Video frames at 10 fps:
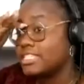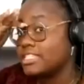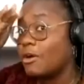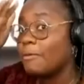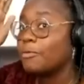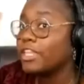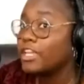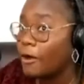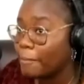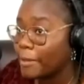So I'm really
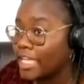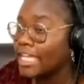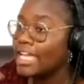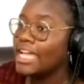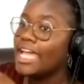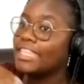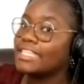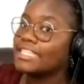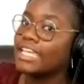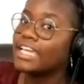hoping in
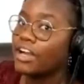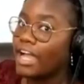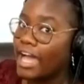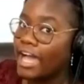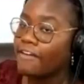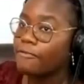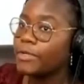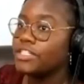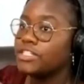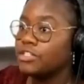this later half
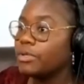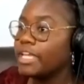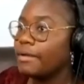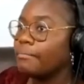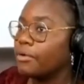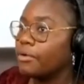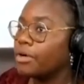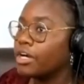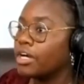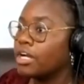we do get
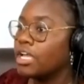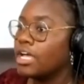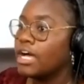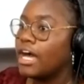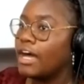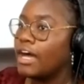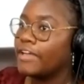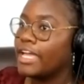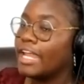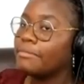more of
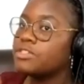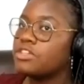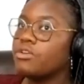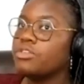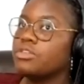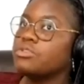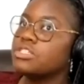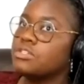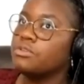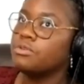it. And I'm so
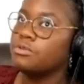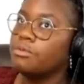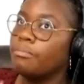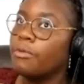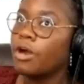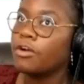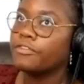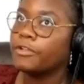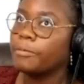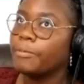used to
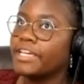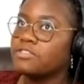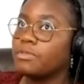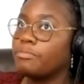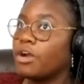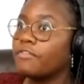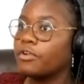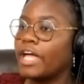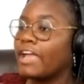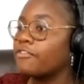Marvel because with
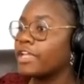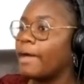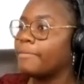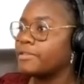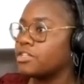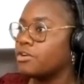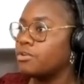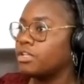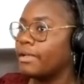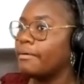Marvel, every
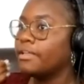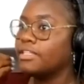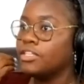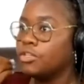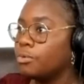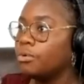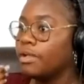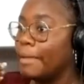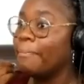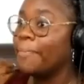episode
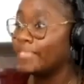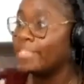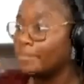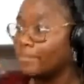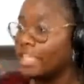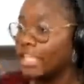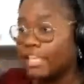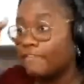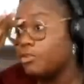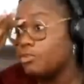it means something. Like
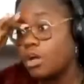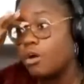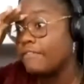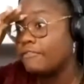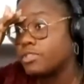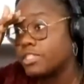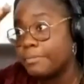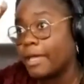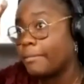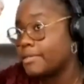if you
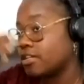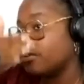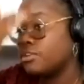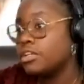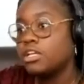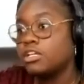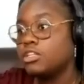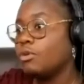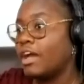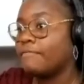skip an episode,
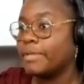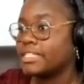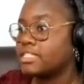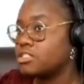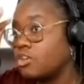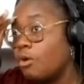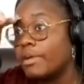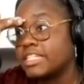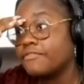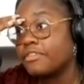you have missed so
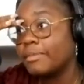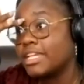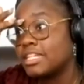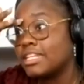much information.